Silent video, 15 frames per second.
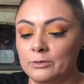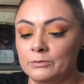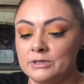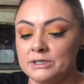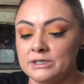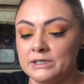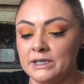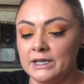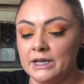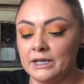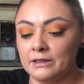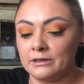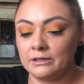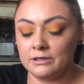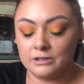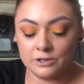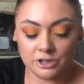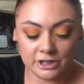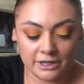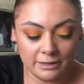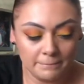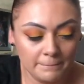you would see at the
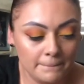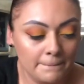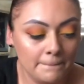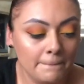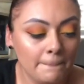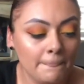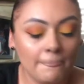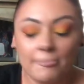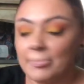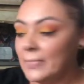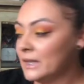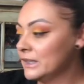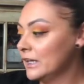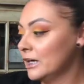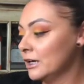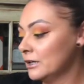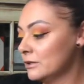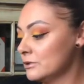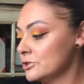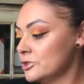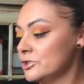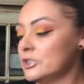gym.
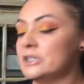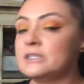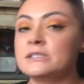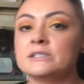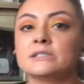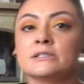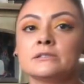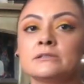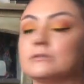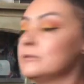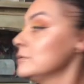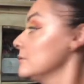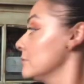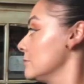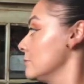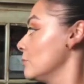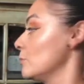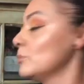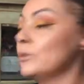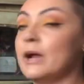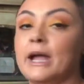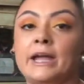They're just
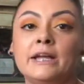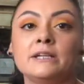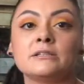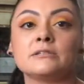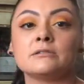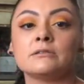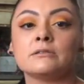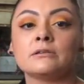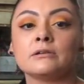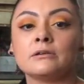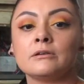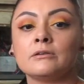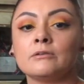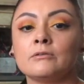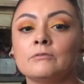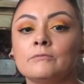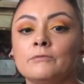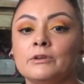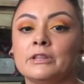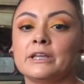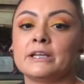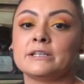right
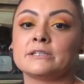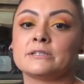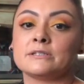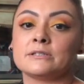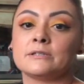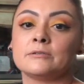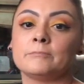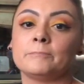for these.